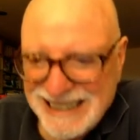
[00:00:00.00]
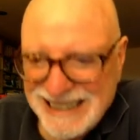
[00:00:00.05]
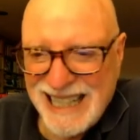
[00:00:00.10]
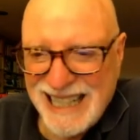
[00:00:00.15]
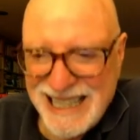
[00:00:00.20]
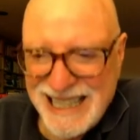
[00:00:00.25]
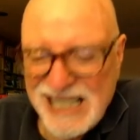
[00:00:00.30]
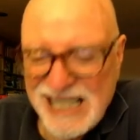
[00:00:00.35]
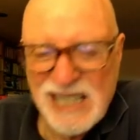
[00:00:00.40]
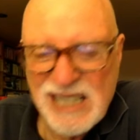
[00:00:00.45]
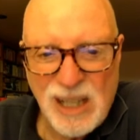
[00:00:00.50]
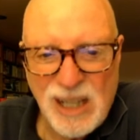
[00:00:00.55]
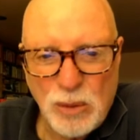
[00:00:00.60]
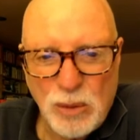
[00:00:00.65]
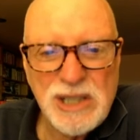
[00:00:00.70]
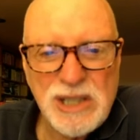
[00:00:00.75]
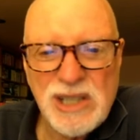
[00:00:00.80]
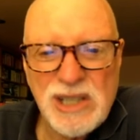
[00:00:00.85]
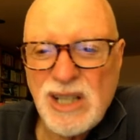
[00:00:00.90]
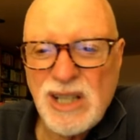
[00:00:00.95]
ideas on
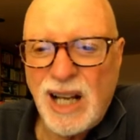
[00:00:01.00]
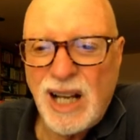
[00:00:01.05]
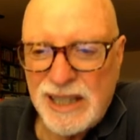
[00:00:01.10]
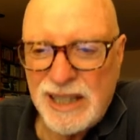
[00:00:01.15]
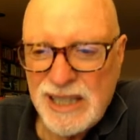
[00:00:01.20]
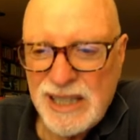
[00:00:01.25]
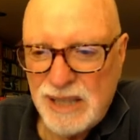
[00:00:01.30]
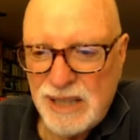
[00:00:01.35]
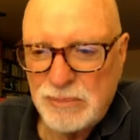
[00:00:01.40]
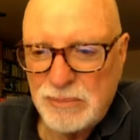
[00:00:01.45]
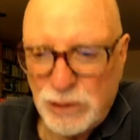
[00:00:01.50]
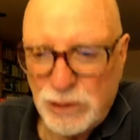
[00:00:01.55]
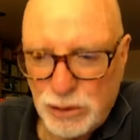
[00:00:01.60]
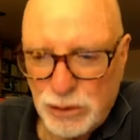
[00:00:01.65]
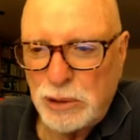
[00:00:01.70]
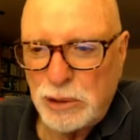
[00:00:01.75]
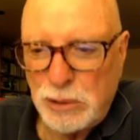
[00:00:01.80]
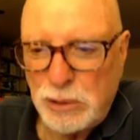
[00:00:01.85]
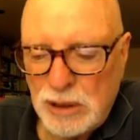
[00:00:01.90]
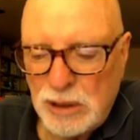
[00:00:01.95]
which Stalinism
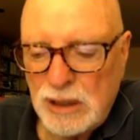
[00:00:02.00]
grew.